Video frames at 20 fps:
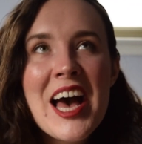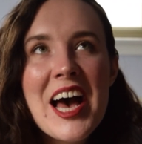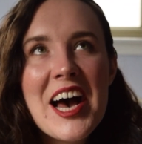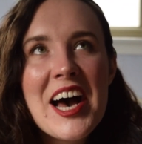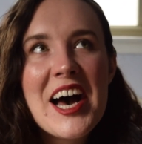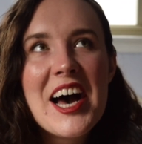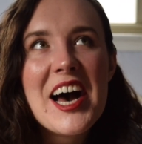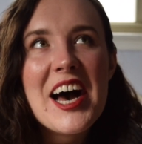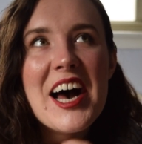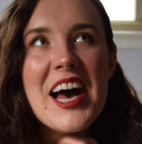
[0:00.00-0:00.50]

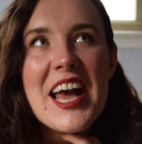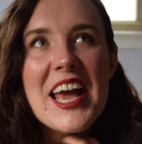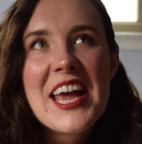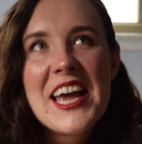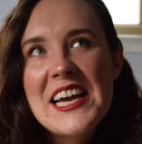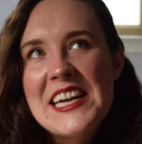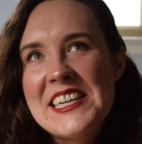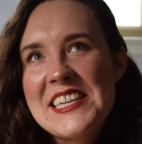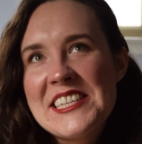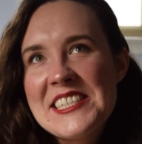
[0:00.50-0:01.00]

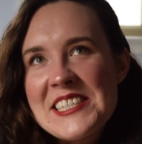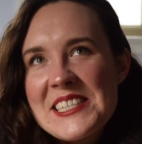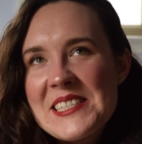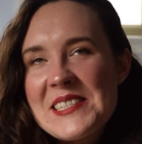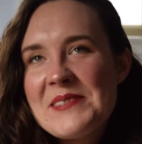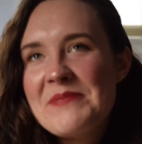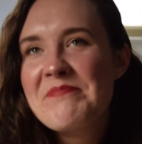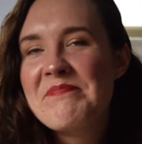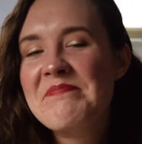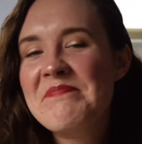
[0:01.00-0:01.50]
And
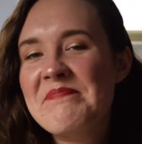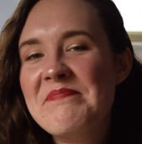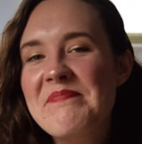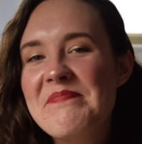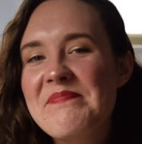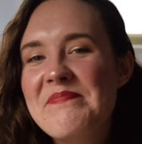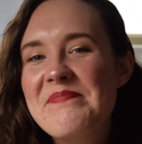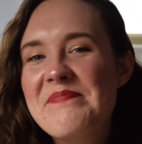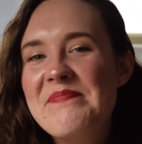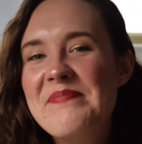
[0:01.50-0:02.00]

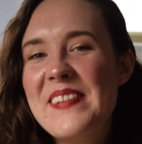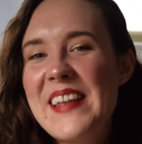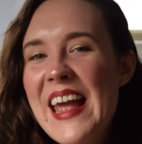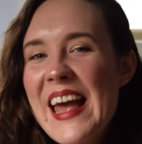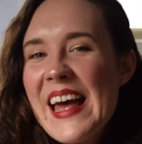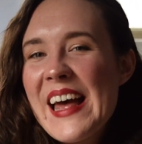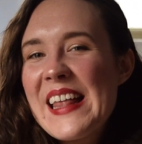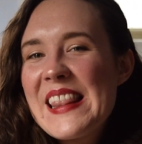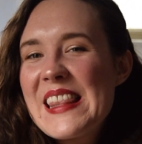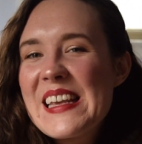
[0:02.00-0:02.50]

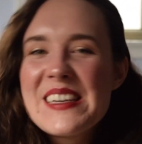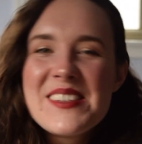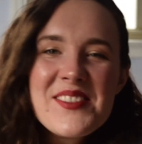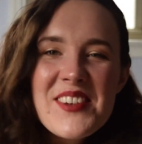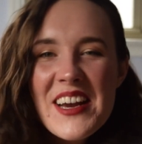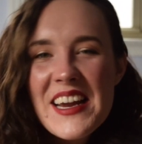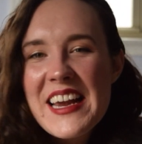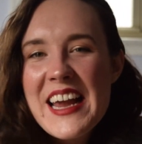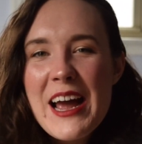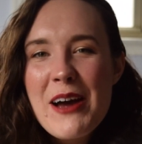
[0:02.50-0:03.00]
yeah, thanks for
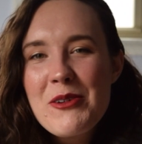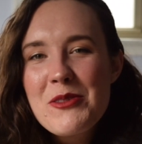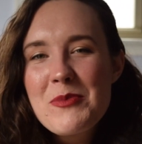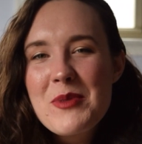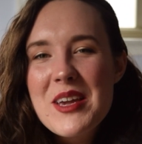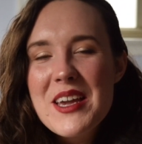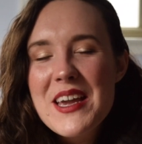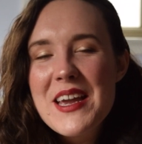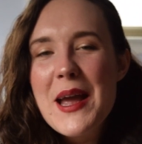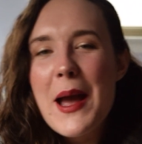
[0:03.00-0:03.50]
hanging out with
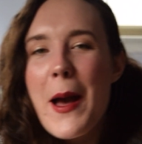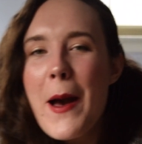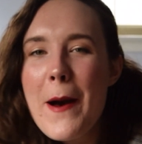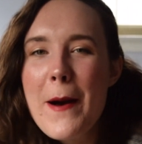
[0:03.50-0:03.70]
me.